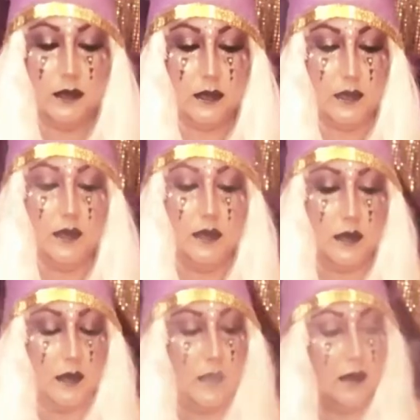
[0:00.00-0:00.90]

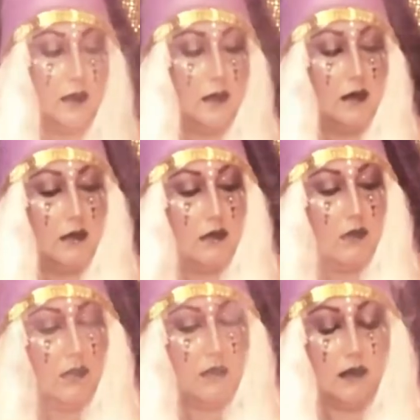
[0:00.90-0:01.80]

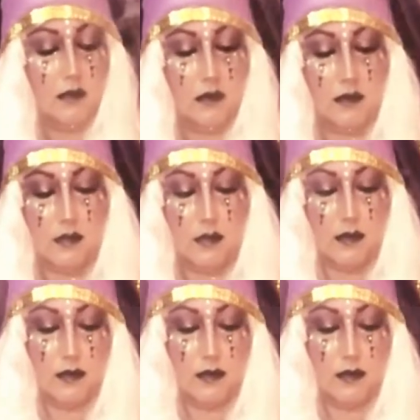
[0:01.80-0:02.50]
(silence)